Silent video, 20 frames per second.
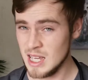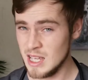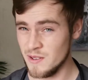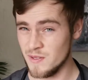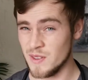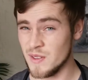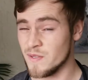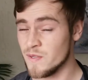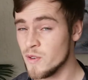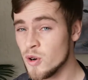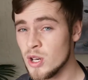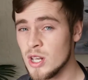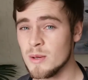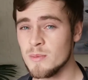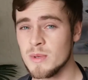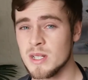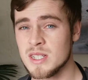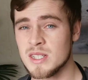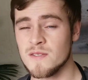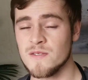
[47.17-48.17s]
If the
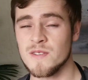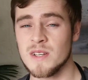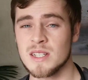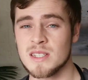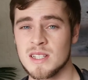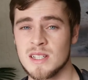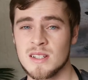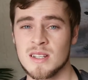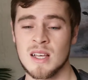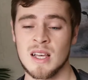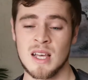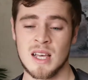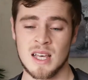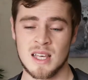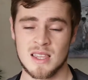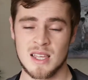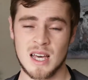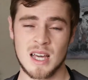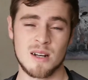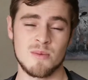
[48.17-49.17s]
forelimb is affected,
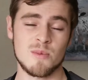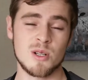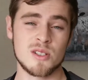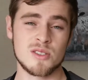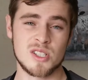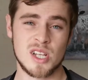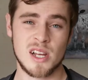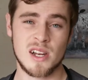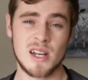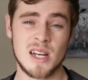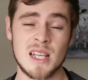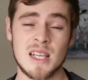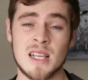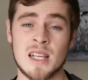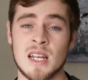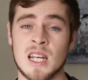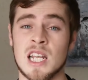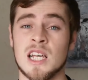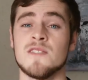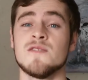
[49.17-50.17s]
the animal
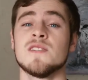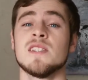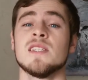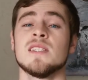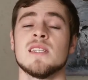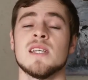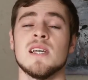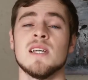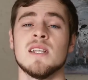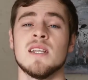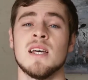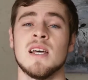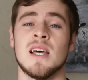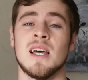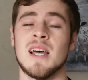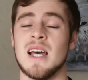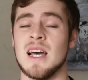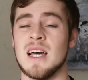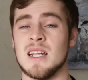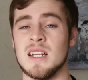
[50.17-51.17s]
generally lifts its head,
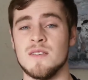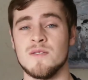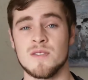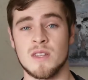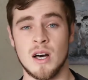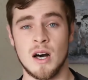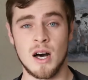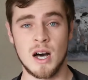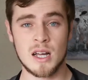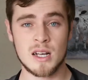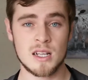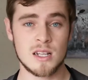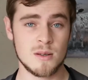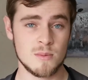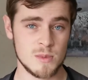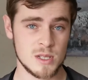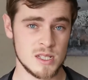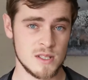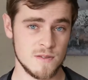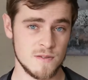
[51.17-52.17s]
and if the hind
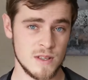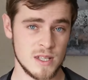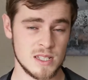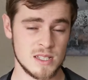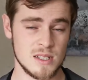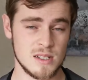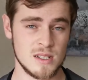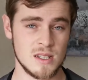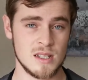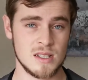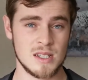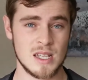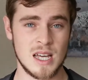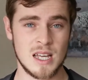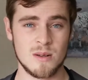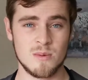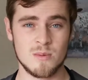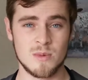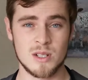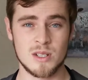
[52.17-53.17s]
limb is affected, the
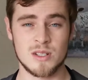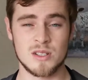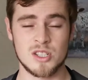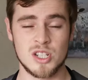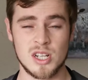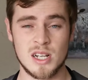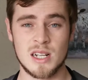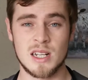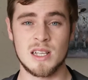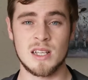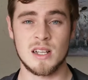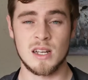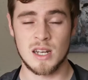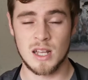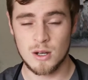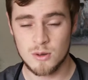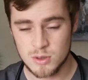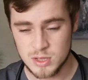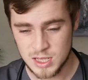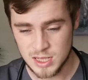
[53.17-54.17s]
animal generally
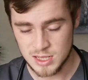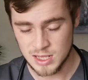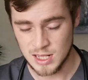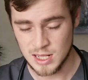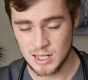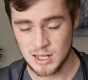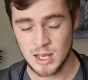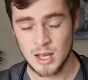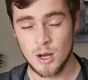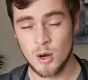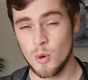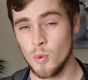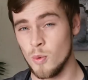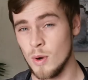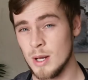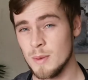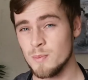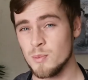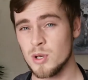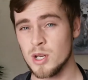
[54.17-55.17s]
lowers its head
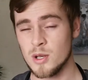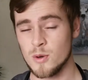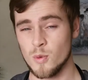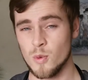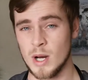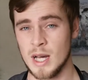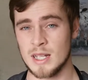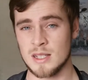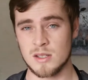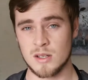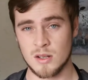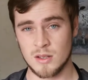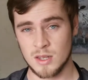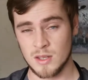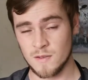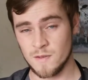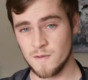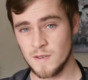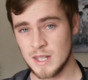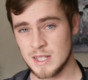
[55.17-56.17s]
when putting weight on
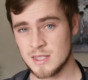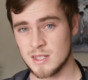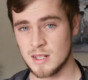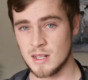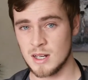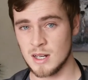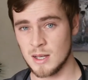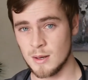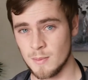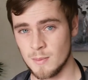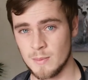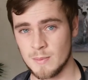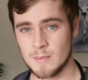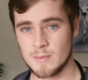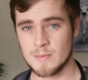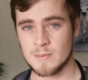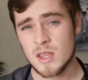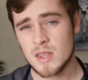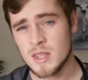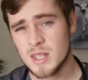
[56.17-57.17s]
the affected limb.
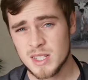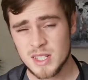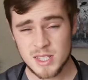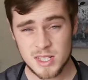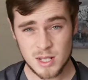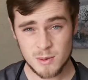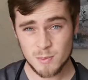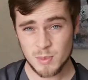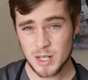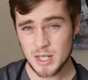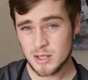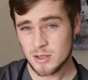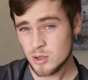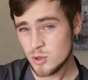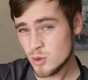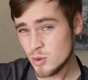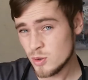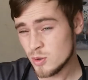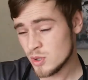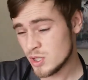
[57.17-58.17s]
This is simply
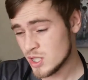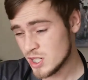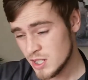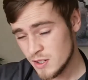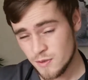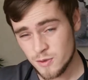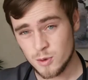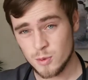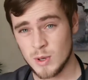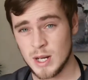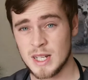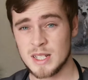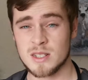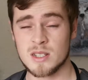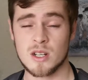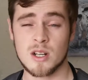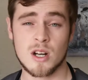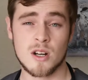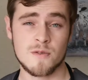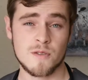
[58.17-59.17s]
to shift
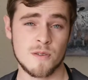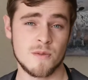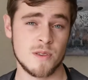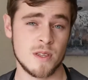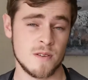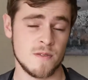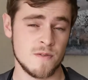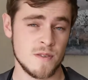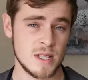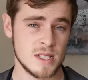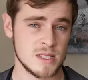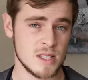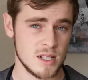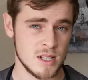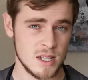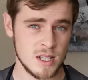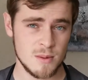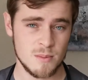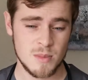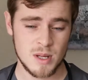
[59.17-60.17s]
weight off of the
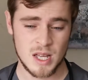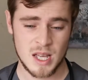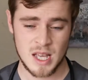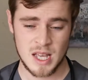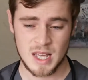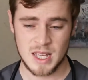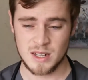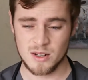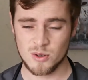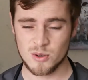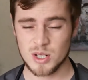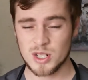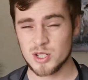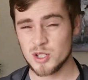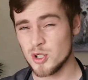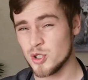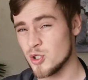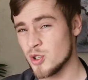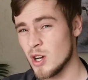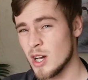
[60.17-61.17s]
affected limb in order
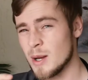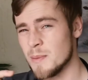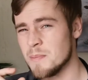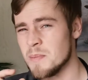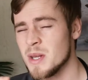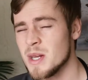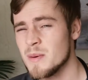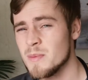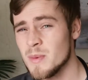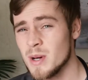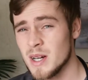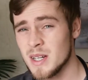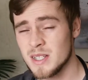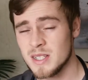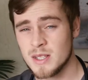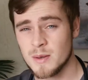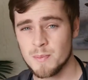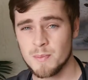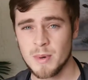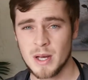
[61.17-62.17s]
to try and
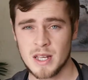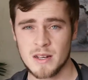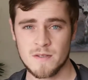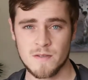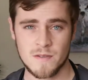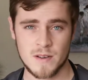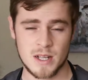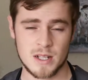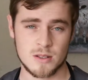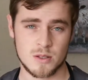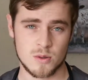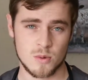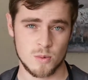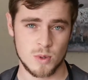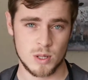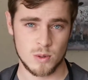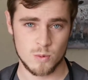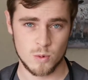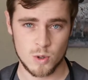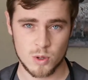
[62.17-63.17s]
minimize the pain felt
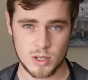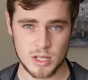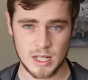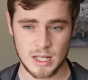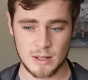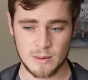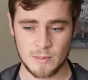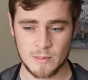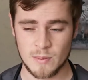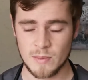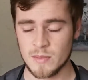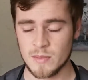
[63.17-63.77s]
when walking.